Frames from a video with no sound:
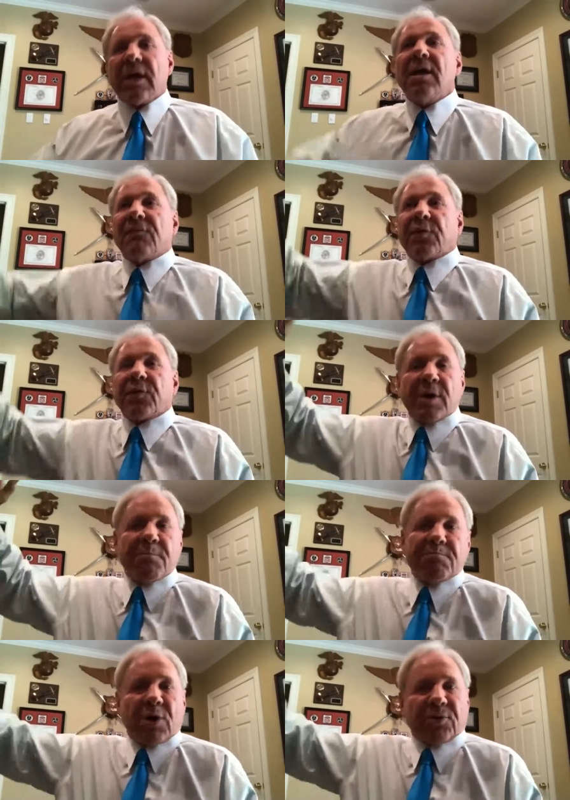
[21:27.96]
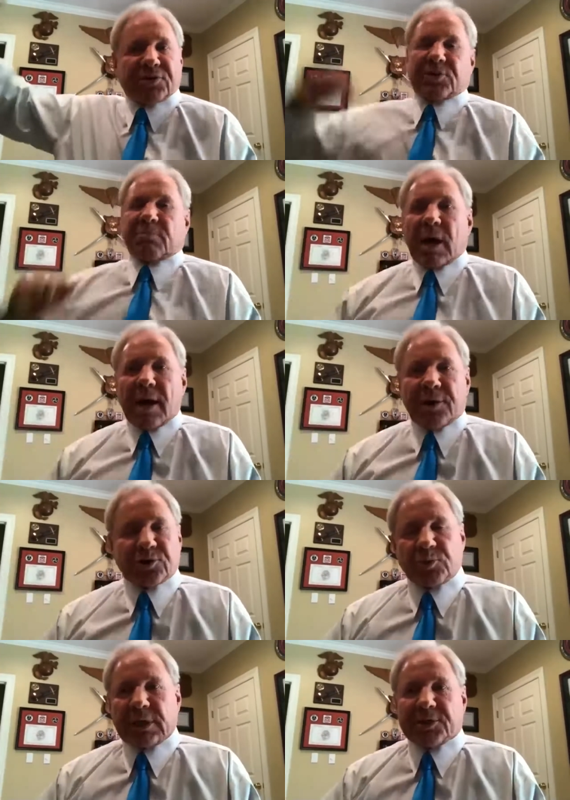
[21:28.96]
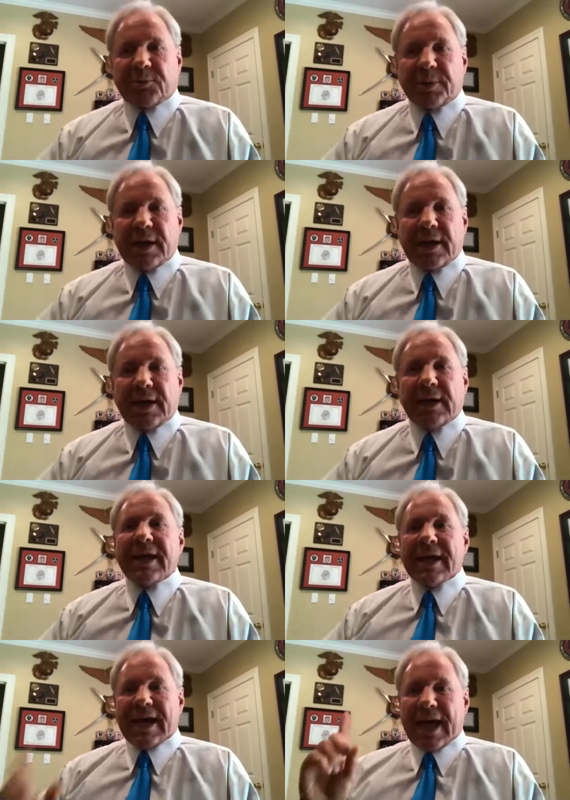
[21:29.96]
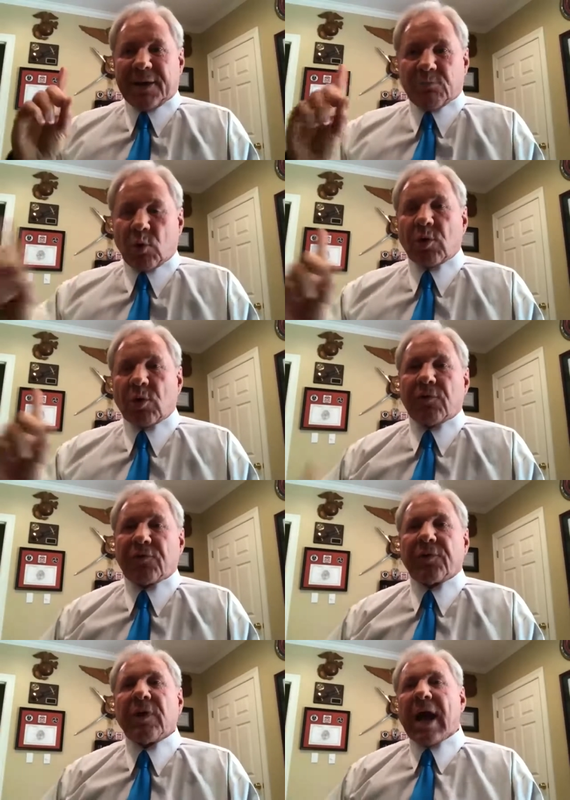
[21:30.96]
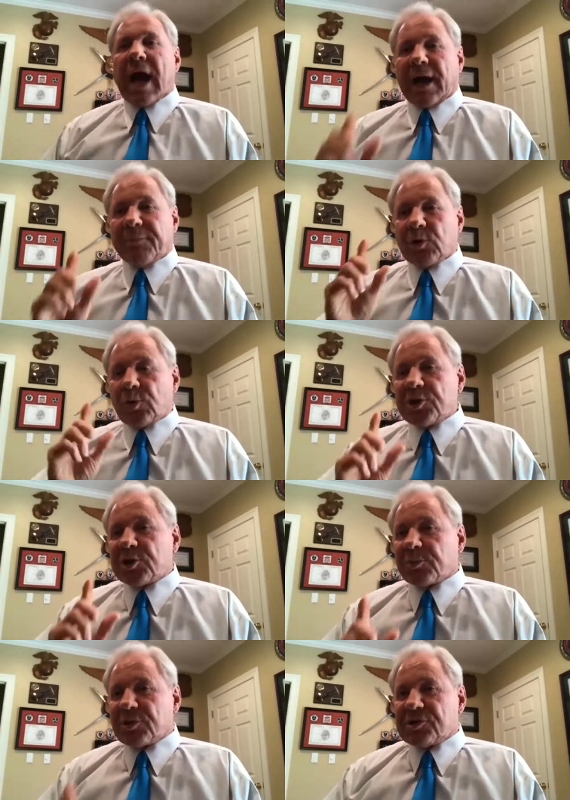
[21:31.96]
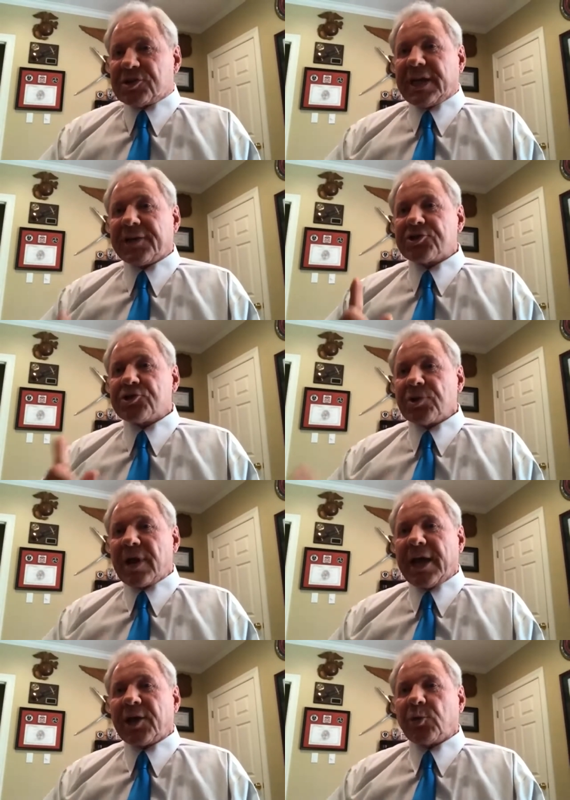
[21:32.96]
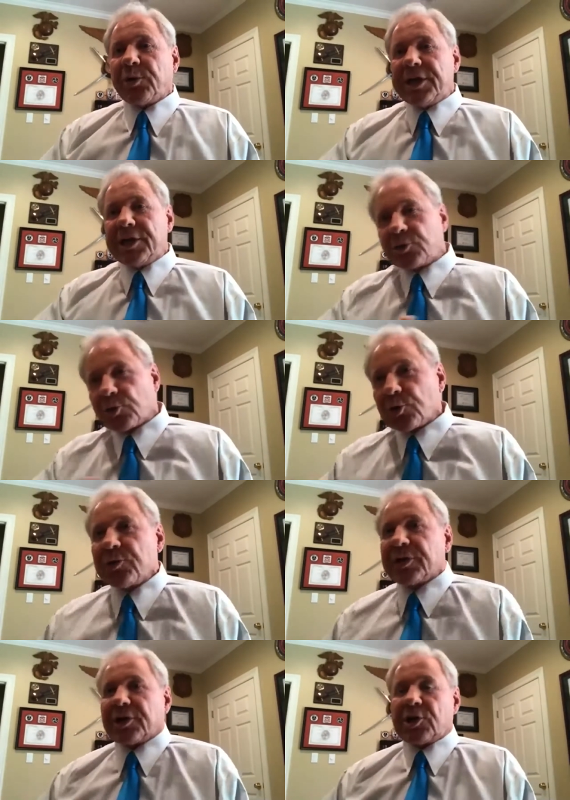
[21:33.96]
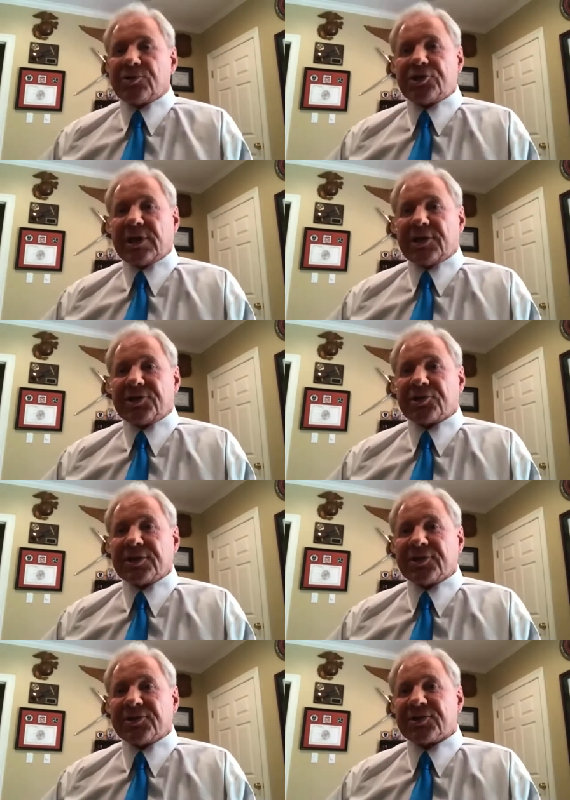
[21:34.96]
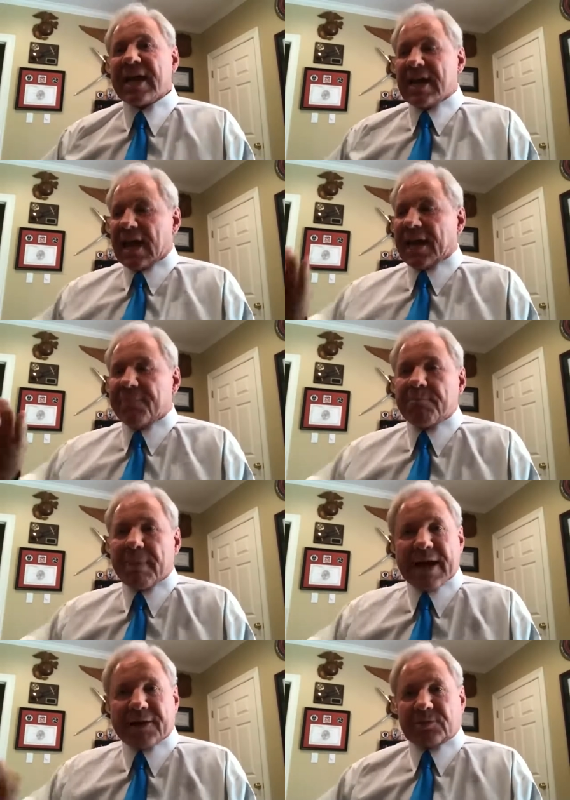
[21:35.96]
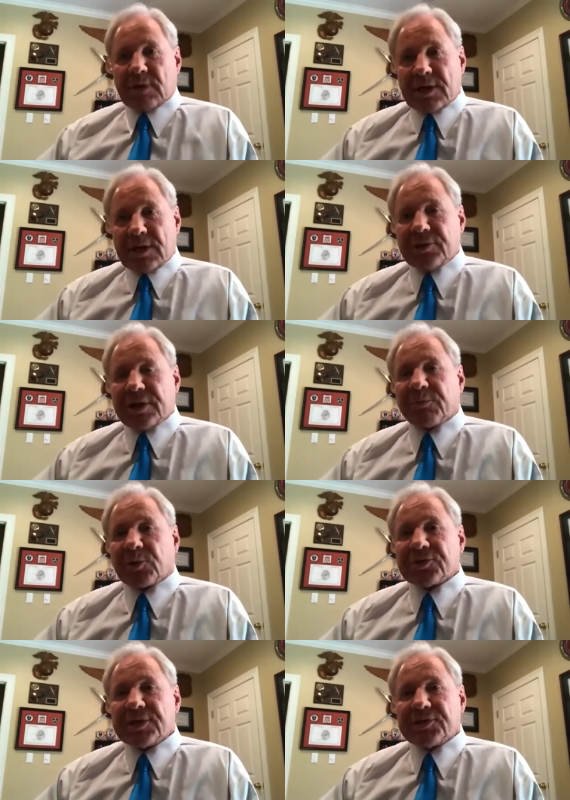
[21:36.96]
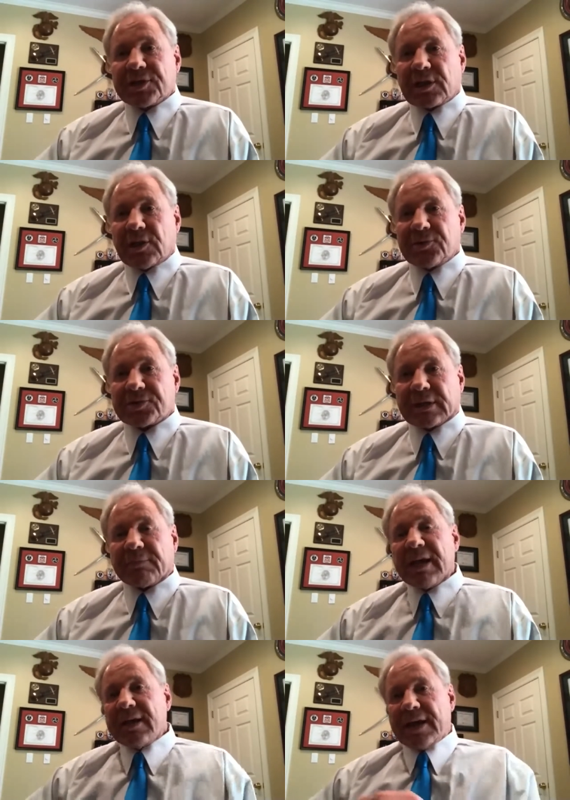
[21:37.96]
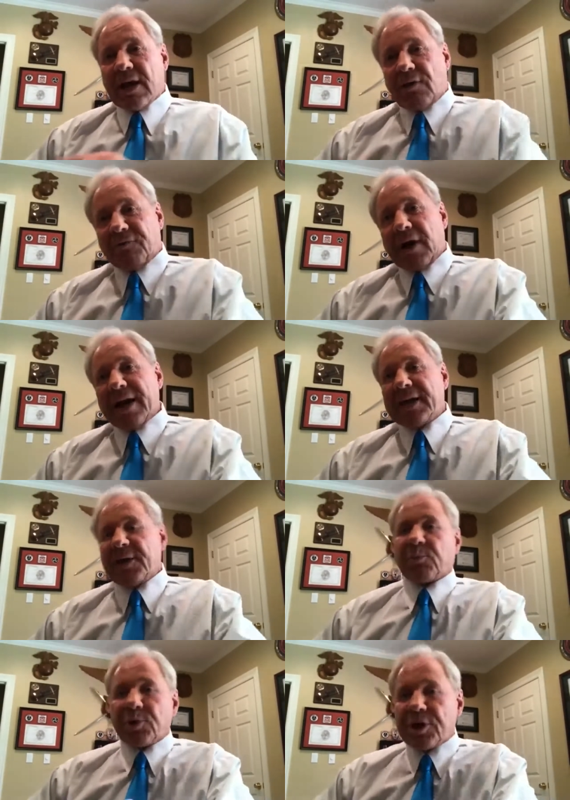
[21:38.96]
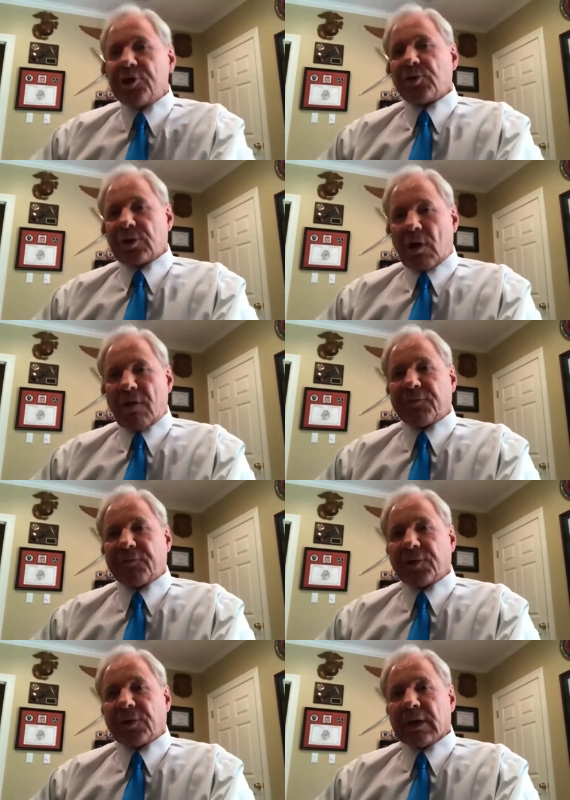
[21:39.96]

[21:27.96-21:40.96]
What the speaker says: for the most a buyer's willing to pay. And moreover, I'm going to protect your equity through the negotiations and maximize your net proceeds at closing. Now, if I can't bring you an offer